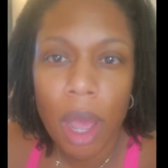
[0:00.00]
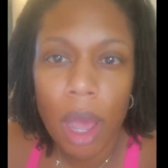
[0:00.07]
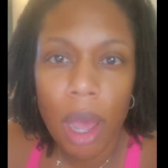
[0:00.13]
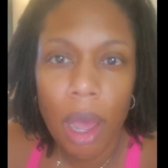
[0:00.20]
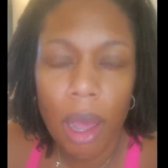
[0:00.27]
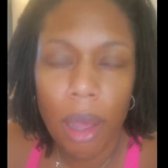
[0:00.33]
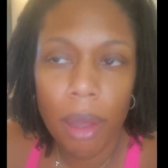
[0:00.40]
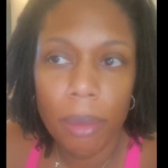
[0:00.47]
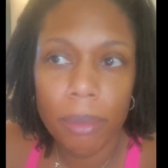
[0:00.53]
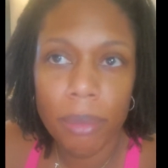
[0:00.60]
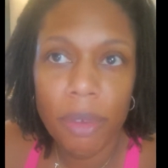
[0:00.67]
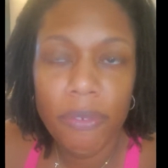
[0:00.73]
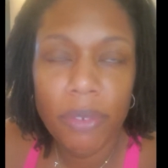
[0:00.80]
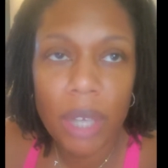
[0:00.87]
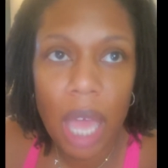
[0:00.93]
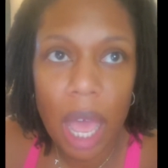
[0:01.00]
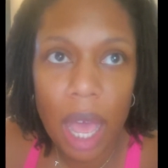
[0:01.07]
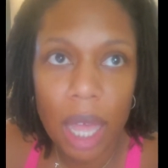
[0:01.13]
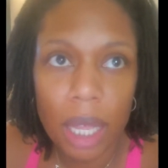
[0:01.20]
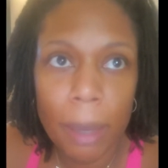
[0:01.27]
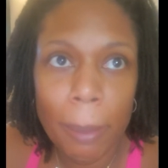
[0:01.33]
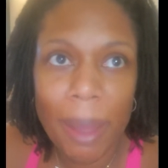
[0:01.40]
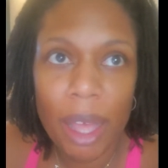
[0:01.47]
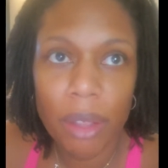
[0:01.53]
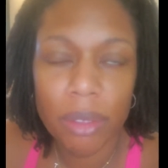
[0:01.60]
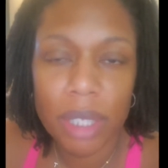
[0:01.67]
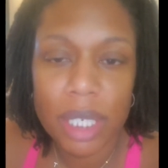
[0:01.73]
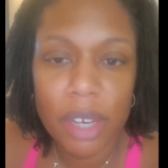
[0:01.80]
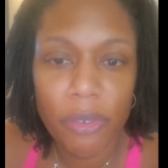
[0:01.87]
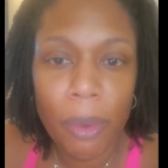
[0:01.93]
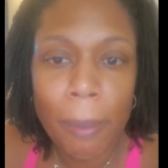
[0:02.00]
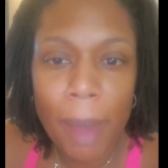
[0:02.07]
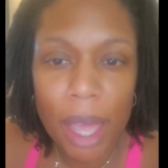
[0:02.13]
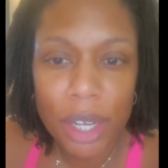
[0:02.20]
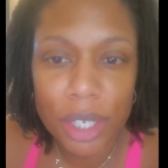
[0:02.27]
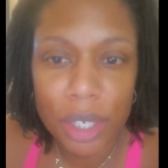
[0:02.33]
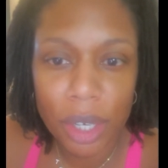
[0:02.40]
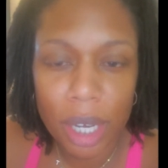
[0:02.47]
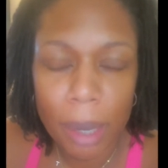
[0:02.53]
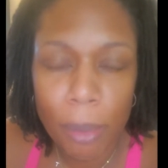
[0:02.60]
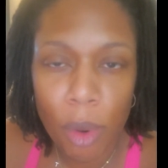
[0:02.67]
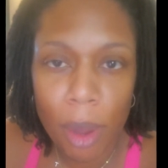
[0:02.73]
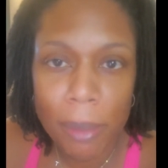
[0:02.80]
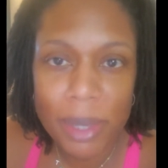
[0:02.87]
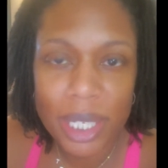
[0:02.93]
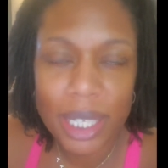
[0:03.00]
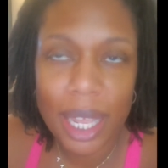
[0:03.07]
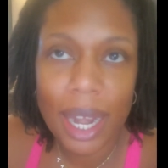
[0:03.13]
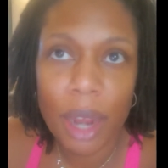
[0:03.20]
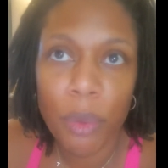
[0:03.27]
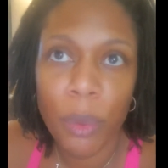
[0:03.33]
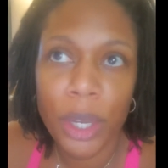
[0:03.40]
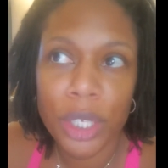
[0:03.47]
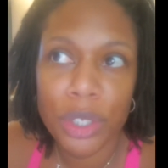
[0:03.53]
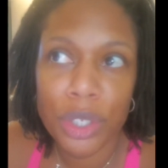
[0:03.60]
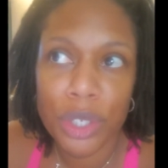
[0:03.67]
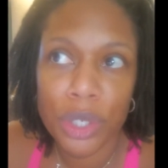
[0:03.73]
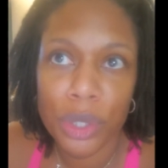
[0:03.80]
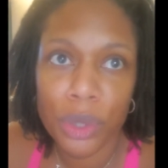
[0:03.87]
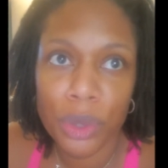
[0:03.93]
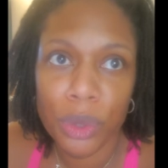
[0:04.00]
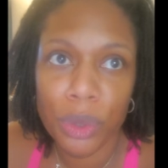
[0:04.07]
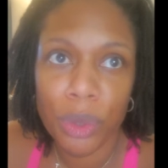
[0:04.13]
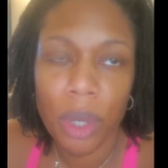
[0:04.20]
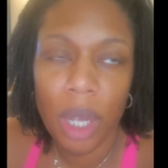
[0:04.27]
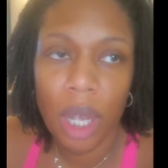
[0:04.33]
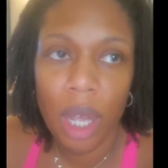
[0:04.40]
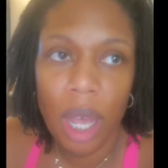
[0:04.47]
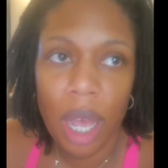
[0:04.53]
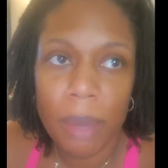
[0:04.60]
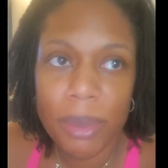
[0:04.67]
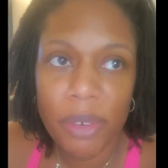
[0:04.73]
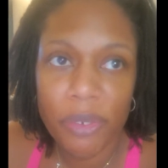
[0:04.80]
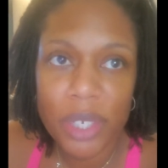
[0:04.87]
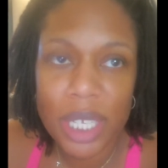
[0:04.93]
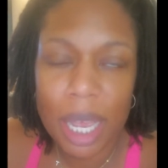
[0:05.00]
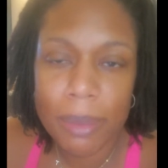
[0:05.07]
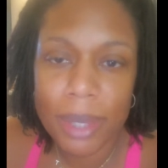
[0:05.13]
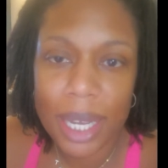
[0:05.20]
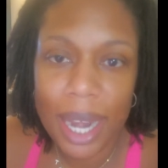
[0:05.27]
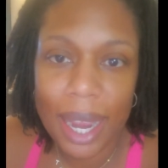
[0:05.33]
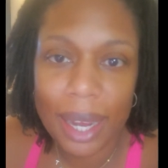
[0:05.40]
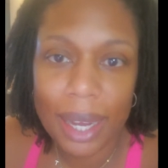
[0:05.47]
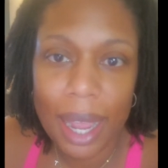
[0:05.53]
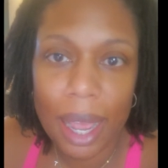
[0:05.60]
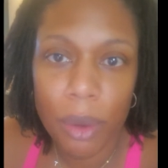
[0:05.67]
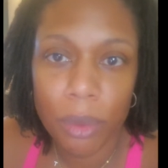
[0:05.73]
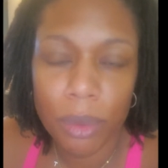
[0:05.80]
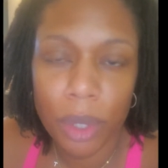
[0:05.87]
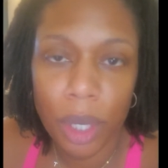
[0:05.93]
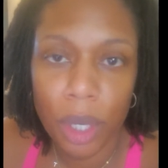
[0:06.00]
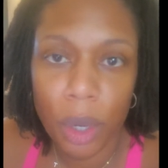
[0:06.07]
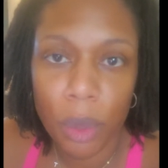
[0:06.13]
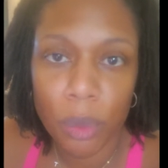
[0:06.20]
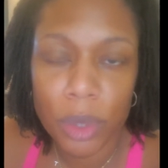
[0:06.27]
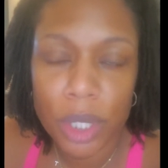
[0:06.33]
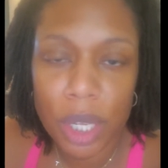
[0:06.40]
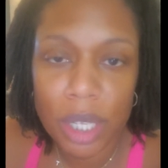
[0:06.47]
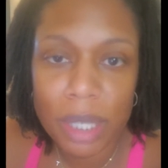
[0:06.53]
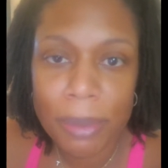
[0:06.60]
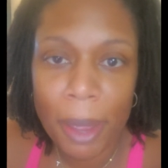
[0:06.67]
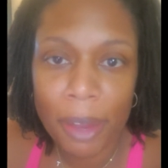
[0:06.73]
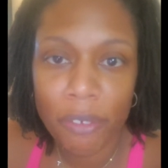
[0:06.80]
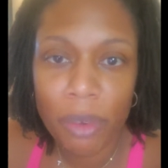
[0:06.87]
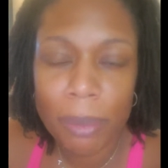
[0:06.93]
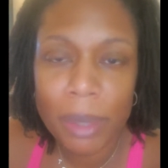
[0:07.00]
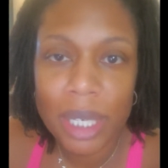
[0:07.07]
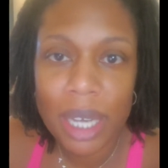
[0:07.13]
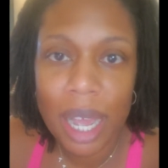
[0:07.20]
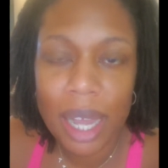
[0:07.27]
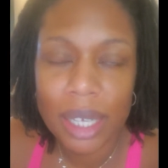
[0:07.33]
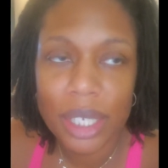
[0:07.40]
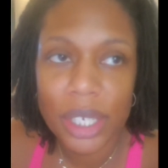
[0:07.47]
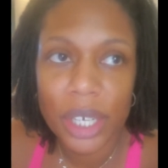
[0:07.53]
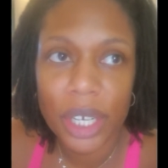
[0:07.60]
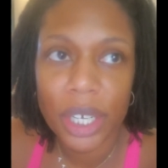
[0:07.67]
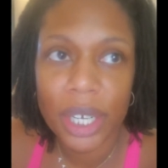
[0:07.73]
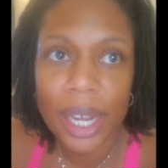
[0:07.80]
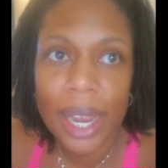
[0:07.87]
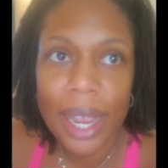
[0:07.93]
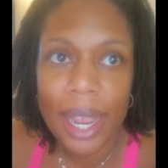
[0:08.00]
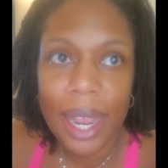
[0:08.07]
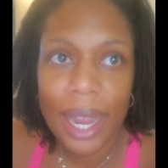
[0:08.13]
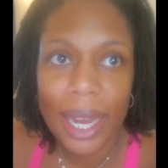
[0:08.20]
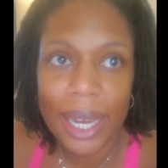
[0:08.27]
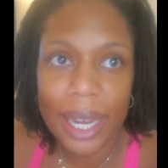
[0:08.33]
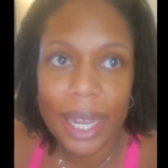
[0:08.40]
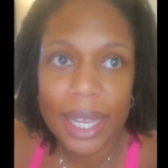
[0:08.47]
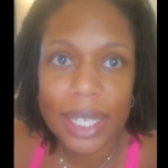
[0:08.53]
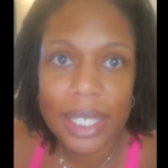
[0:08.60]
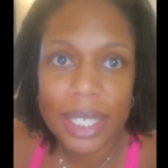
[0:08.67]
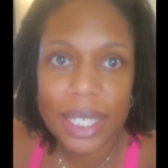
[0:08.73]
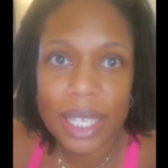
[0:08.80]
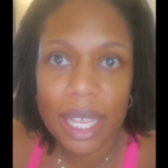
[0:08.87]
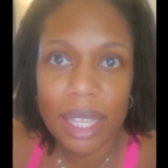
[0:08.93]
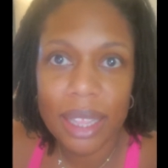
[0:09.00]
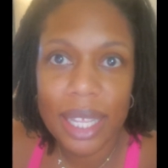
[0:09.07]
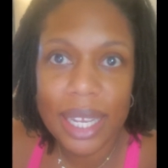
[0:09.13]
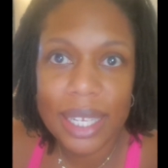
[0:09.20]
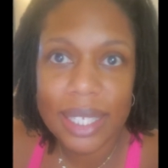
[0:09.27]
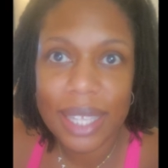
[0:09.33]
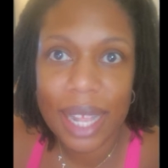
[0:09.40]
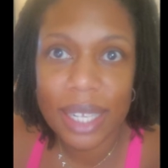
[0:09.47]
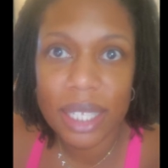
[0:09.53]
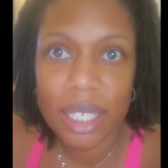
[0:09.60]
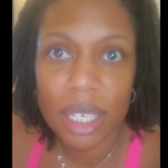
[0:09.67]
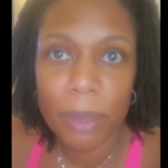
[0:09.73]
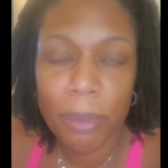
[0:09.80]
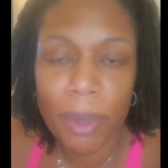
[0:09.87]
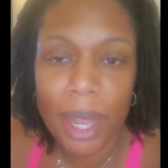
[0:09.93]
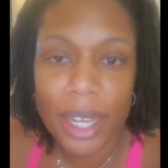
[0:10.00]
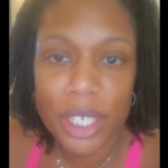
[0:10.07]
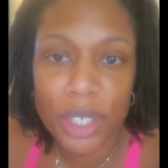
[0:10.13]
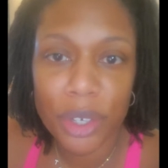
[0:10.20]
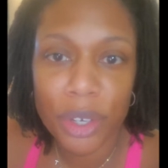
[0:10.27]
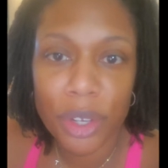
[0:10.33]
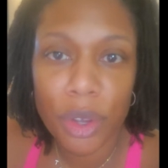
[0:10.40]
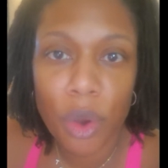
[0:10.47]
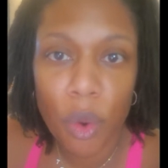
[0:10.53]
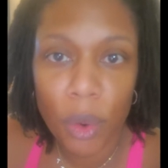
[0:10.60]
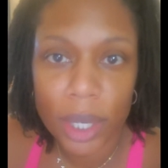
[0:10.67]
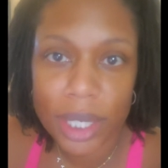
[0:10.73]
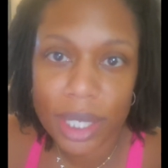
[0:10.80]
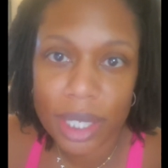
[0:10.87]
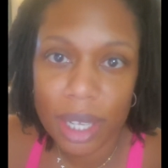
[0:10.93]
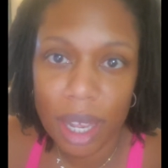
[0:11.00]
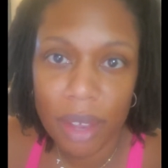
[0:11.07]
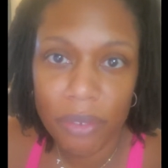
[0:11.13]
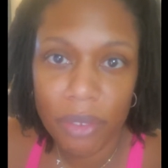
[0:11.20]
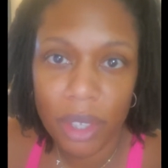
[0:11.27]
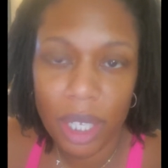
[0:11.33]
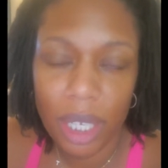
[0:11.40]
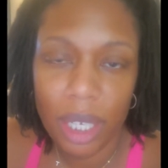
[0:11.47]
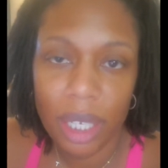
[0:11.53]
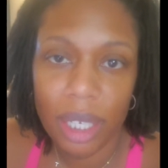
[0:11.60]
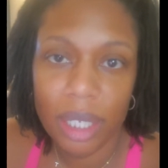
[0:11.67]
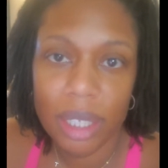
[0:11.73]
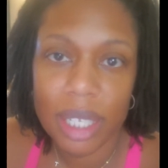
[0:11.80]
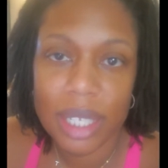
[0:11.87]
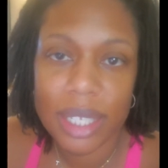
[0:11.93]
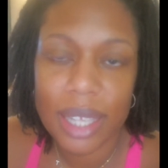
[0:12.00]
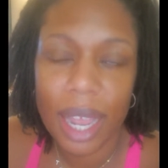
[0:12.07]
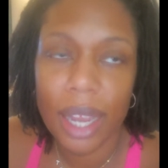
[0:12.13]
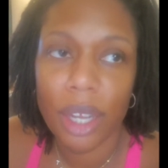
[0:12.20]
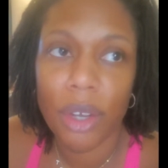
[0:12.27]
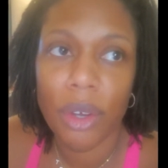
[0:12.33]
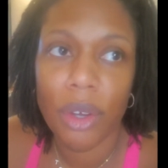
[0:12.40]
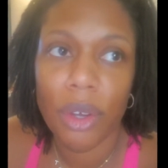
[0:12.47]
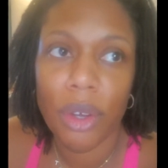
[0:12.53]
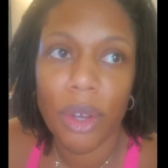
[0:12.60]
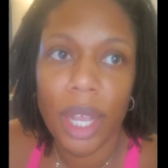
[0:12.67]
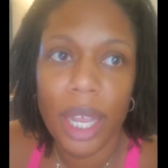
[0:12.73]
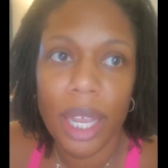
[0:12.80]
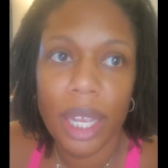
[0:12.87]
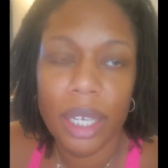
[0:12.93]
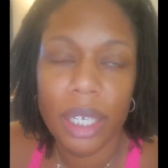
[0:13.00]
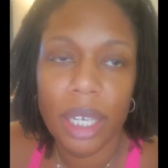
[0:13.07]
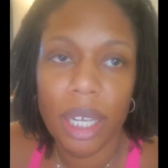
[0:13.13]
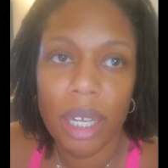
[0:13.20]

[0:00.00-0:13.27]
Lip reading: vlog about the different monitoring appointments that I went to, different times that I got, results back from the doctor, and things that took place during the course of the cycle, and